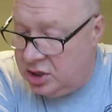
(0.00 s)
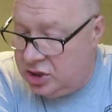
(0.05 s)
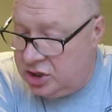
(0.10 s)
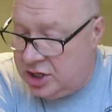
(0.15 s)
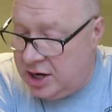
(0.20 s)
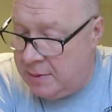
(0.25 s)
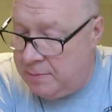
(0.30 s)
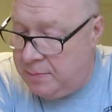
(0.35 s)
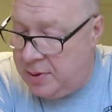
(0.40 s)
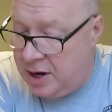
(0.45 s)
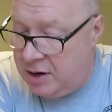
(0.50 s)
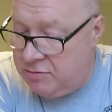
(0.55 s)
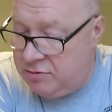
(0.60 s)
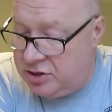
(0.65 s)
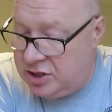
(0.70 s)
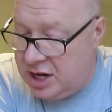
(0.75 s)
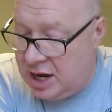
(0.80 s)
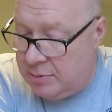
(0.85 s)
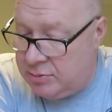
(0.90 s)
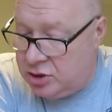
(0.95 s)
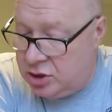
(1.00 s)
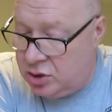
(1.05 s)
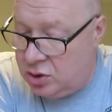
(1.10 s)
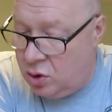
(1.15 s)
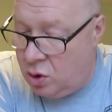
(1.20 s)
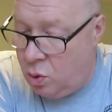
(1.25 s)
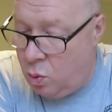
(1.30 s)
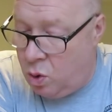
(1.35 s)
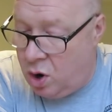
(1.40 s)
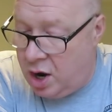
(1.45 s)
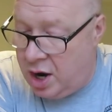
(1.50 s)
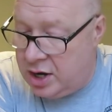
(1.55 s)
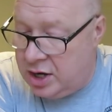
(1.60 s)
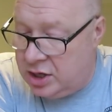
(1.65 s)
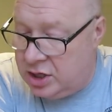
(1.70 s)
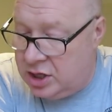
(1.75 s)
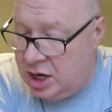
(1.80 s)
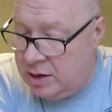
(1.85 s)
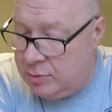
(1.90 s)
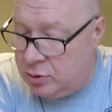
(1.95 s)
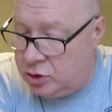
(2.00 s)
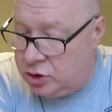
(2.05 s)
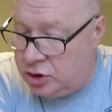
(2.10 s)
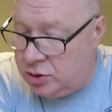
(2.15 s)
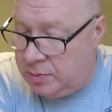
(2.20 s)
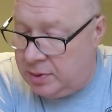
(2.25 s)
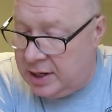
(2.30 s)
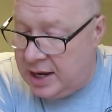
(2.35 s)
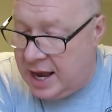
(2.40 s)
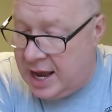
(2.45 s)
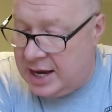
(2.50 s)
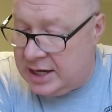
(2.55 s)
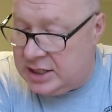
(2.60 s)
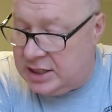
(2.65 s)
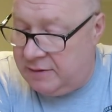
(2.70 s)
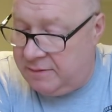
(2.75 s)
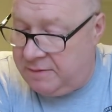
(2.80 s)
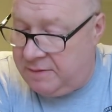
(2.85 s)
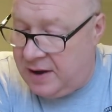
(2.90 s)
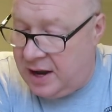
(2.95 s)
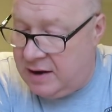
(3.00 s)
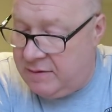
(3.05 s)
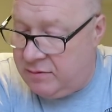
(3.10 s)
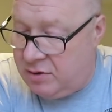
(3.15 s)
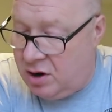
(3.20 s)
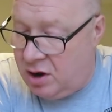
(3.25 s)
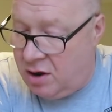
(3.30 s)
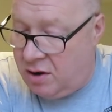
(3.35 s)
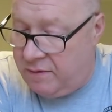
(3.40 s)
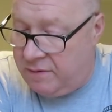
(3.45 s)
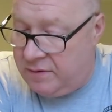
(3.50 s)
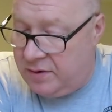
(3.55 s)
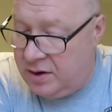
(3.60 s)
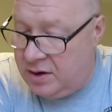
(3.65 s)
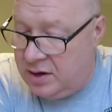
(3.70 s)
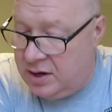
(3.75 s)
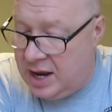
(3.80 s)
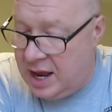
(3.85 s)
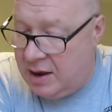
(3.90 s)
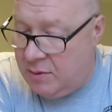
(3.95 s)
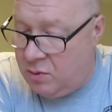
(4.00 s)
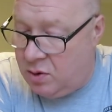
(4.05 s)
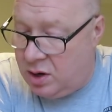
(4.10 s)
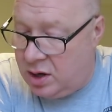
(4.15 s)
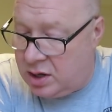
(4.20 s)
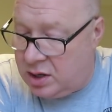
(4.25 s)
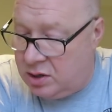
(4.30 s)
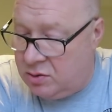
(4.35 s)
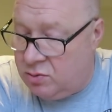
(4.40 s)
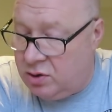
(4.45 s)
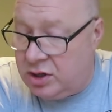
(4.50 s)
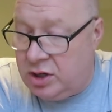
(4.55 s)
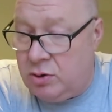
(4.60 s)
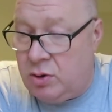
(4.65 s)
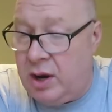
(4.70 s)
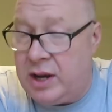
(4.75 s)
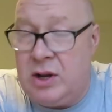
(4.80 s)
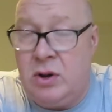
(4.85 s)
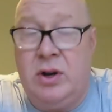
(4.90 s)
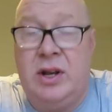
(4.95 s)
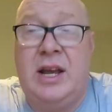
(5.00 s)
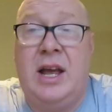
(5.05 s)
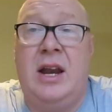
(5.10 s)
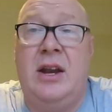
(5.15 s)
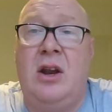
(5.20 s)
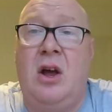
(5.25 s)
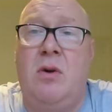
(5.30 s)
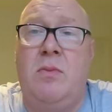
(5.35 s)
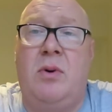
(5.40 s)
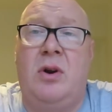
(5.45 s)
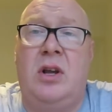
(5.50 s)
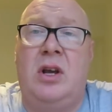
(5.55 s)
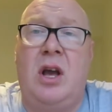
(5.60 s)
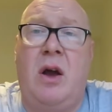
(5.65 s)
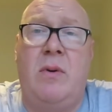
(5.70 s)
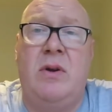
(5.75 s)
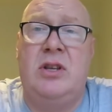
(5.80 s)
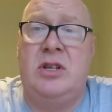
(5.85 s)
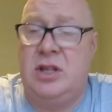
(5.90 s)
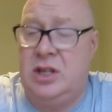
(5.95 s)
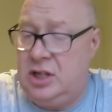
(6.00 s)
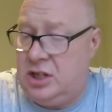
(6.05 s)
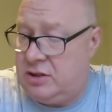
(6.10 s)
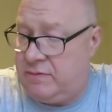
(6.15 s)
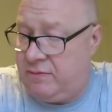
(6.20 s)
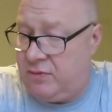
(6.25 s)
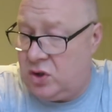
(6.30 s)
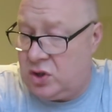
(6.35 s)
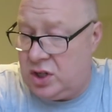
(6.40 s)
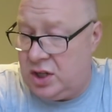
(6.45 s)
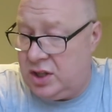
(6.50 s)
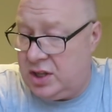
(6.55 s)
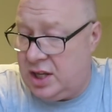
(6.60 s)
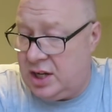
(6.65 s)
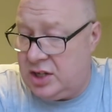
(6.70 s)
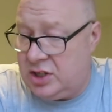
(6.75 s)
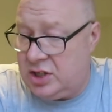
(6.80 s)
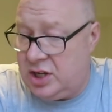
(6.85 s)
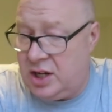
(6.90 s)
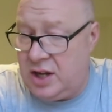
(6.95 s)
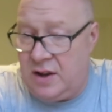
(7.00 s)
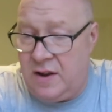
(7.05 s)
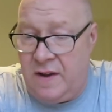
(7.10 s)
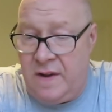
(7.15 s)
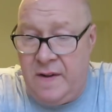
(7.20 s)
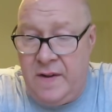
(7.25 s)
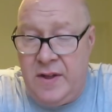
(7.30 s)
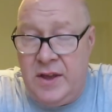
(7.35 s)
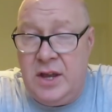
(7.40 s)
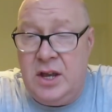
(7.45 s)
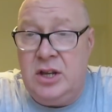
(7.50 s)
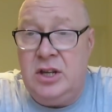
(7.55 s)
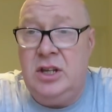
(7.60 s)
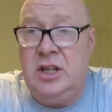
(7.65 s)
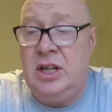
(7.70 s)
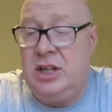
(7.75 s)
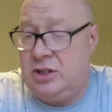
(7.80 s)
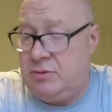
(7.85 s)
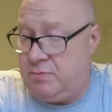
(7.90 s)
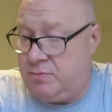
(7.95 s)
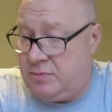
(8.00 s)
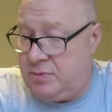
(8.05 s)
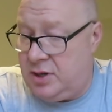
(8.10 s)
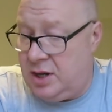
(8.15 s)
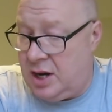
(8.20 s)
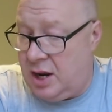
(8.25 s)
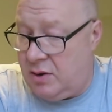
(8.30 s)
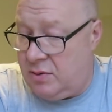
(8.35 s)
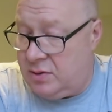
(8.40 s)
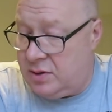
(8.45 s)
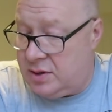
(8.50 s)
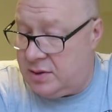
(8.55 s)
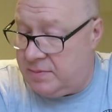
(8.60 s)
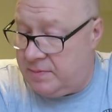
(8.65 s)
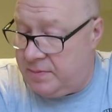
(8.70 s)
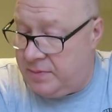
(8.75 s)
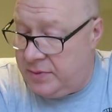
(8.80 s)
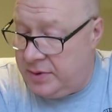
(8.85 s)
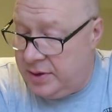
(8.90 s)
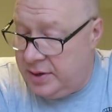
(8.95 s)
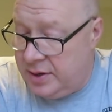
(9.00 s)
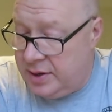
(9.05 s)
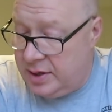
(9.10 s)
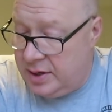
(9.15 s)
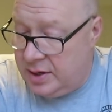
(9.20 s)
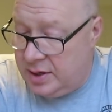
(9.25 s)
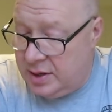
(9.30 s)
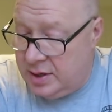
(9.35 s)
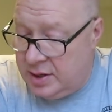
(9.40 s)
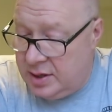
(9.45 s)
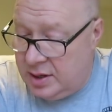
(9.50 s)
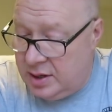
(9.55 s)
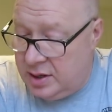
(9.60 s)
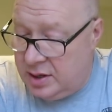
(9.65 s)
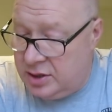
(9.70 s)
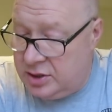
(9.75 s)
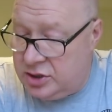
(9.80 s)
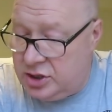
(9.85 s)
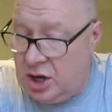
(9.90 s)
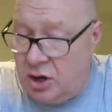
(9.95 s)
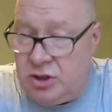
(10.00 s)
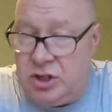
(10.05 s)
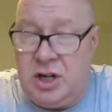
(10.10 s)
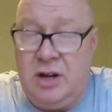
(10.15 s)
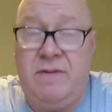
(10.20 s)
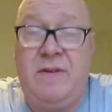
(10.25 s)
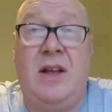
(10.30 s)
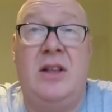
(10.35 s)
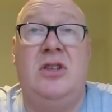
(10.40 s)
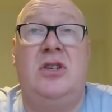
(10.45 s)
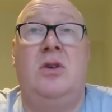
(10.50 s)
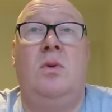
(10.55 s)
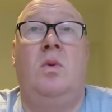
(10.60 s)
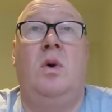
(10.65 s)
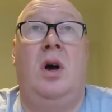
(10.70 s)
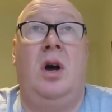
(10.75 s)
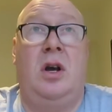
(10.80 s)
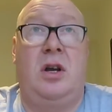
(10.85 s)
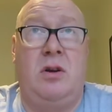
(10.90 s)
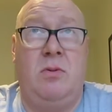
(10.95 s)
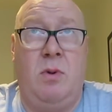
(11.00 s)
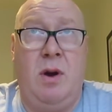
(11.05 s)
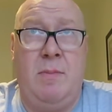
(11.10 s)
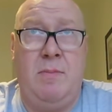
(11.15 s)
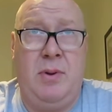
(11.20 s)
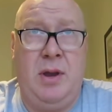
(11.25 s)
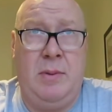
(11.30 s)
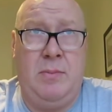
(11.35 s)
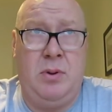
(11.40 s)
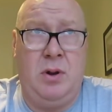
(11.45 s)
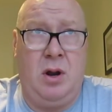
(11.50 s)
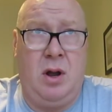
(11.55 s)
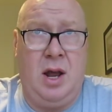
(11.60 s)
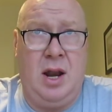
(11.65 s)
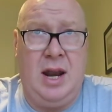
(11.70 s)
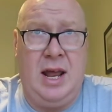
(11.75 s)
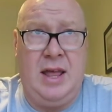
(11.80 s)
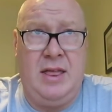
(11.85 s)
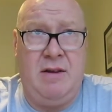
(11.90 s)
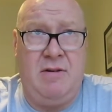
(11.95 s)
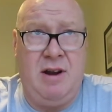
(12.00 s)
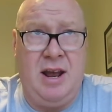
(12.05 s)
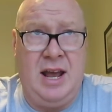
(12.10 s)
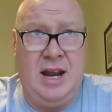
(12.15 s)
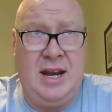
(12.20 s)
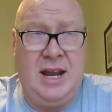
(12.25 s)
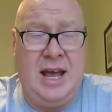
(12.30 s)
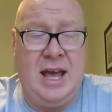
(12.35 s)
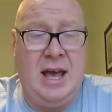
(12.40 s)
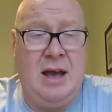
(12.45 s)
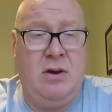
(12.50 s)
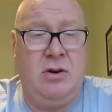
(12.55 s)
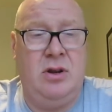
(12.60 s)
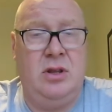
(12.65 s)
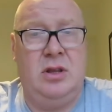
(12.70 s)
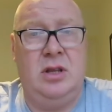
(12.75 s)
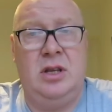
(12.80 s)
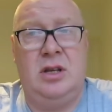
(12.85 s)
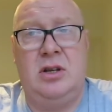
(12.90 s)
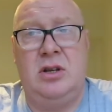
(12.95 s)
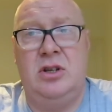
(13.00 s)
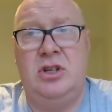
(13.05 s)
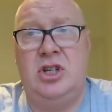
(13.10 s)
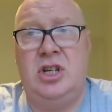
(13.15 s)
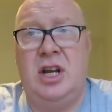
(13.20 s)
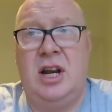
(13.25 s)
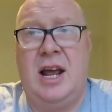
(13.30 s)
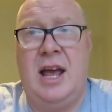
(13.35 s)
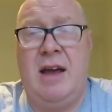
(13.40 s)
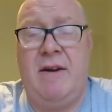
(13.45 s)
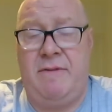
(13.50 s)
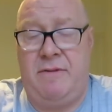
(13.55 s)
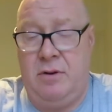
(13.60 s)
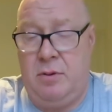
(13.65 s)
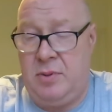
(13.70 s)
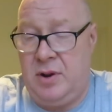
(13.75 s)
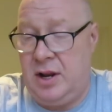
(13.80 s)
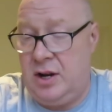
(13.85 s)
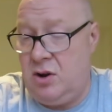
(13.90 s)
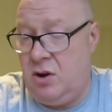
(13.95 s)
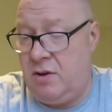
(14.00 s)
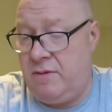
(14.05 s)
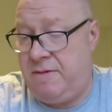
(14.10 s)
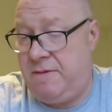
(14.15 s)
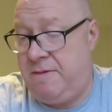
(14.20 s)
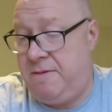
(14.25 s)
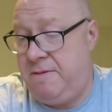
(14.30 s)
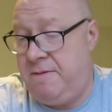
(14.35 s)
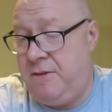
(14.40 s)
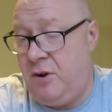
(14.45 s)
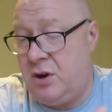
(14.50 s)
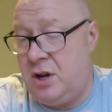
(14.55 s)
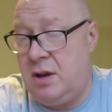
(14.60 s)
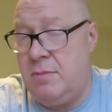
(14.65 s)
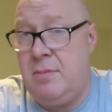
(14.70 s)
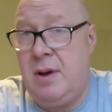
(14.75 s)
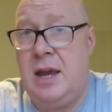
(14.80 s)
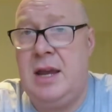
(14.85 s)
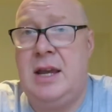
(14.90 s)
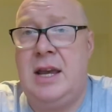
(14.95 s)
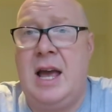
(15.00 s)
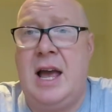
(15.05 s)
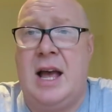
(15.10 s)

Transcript: champagne reception or wine and nibble should be axed in favour of networking. Well, you ain't going to get nobody going to these fucking things here. You know, social events at work when people like let their hair down and they can chill out for a bit, not fucking make